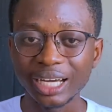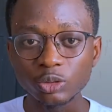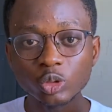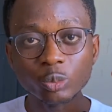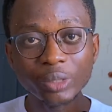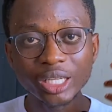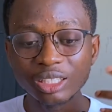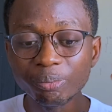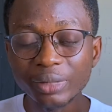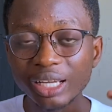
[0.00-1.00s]
and it will
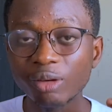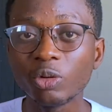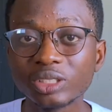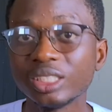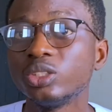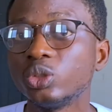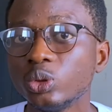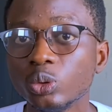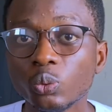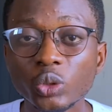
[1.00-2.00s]
make more sense to
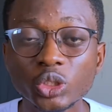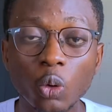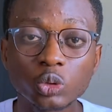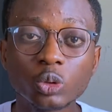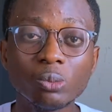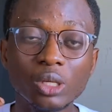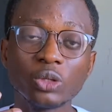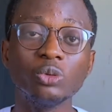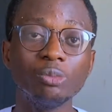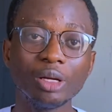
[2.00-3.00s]
you, which also
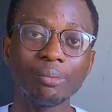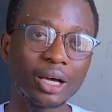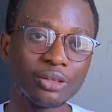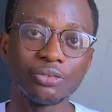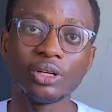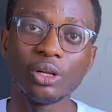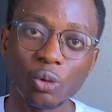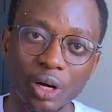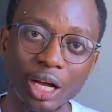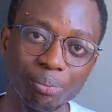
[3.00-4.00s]
make you remember it for a longer